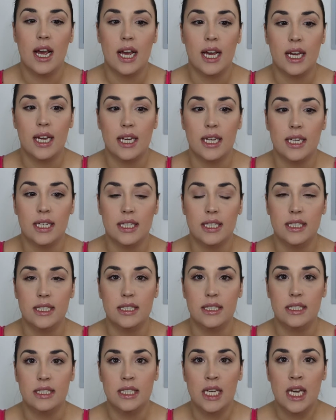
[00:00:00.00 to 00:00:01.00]

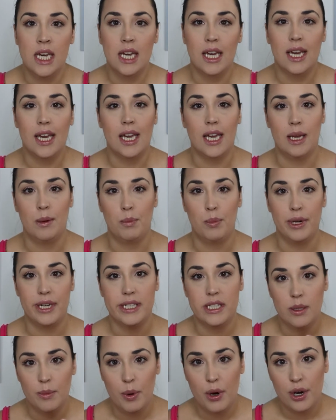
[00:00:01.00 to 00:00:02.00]
and it
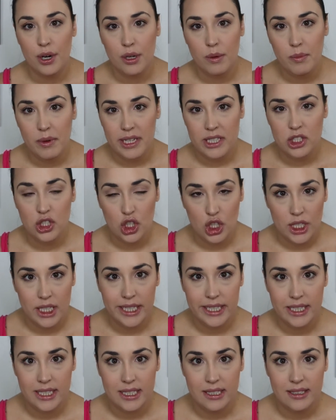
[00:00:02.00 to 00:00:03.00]
breaks apart on my
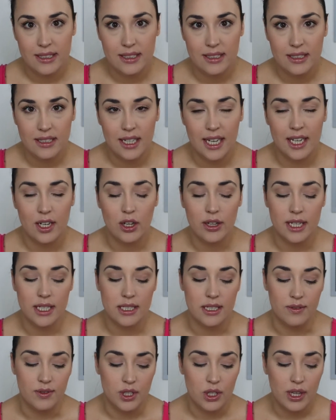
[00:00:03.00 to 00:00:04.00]
chin and all that
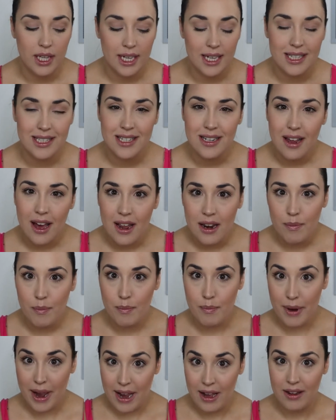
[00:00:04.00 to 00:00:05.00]
stuff. So like it's not a
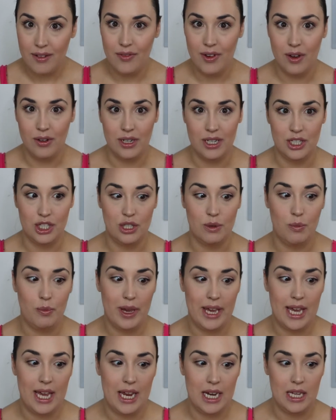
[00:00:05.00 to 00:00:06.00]
bad foundation
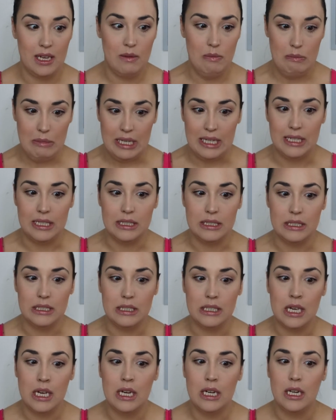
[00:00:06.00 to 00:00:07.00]
by any
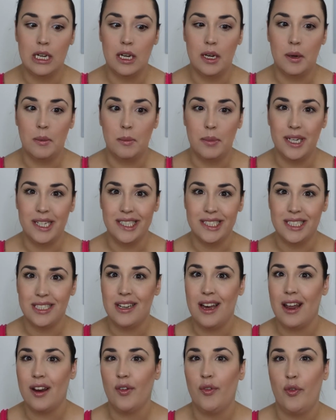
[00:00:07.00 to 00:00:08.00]
means, but it's
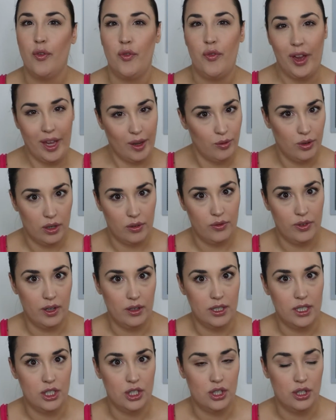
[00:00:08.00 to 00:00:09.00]
not a favorite
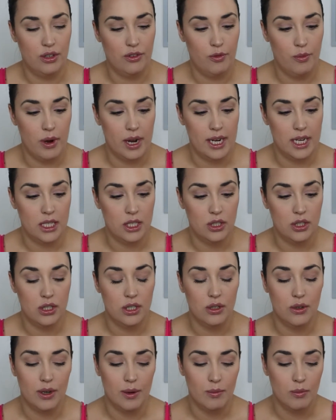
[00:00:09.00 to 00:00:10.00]
foundation of mine.
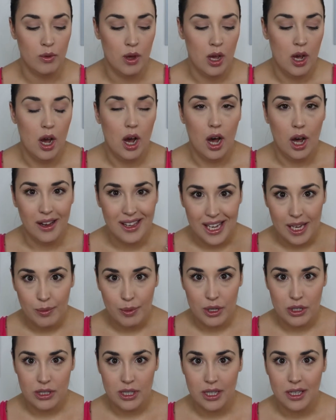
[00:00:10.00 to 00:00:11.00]
So um I'll keep
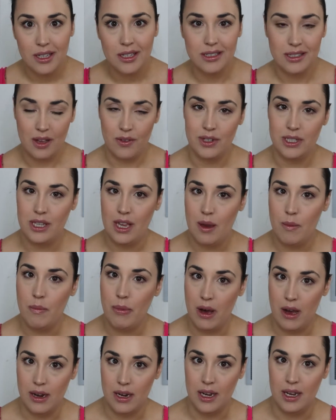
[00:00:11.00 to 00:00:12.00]
using it cuz obviously I
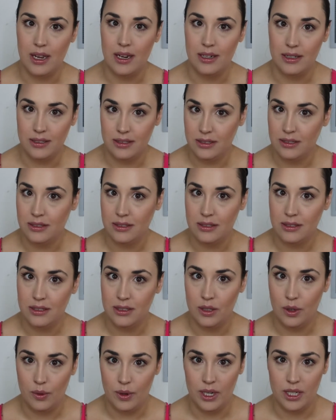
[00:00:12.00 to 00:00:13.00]
bought it and
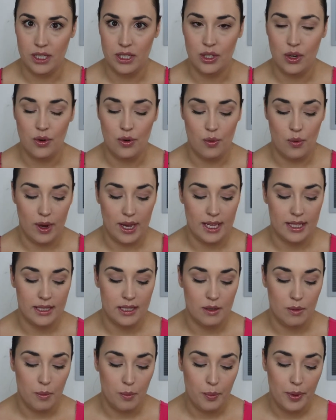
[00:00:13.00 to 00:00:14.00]
don't want it to go to
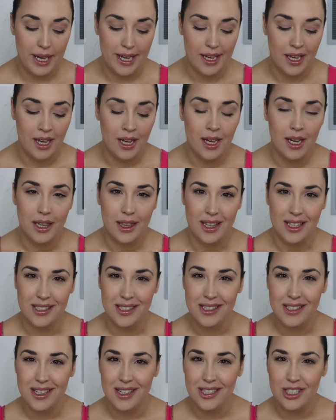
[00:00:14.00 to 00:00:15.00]
waste. But this
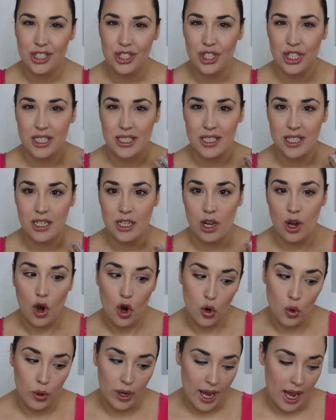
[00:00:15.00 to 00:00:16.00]
is a, just an
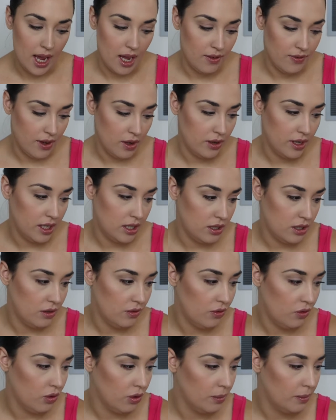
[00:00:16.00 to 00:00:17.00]
okay
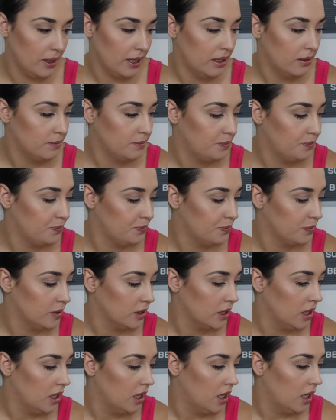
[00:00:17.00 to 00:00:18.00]
foundation for me.
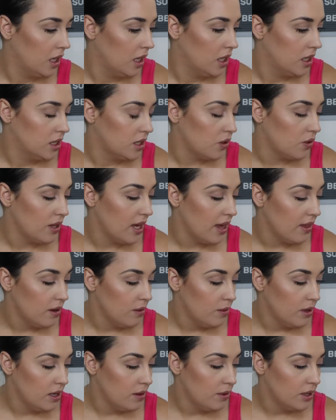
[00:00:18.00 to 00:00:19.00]
So the
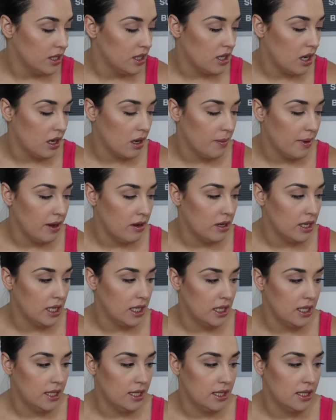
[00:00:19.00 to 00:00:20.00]
other one I want to talk about
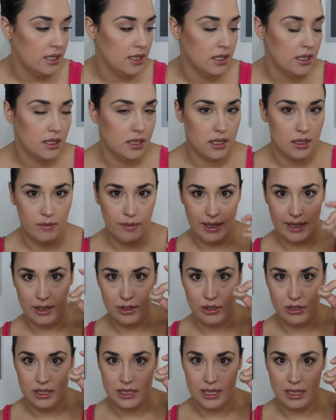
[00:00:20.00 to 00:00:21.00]
is my
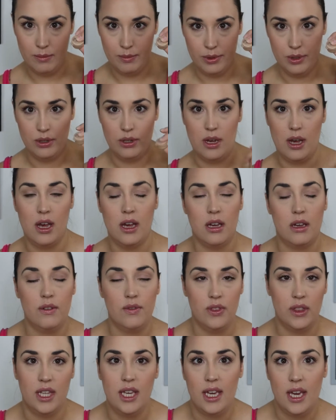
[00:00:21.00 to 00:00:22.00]
little sample of
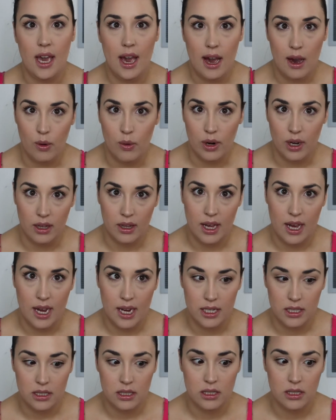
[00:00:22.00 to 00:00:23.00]
the
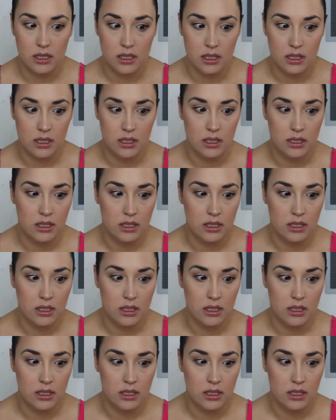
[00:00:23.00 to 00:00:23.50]
Hourglass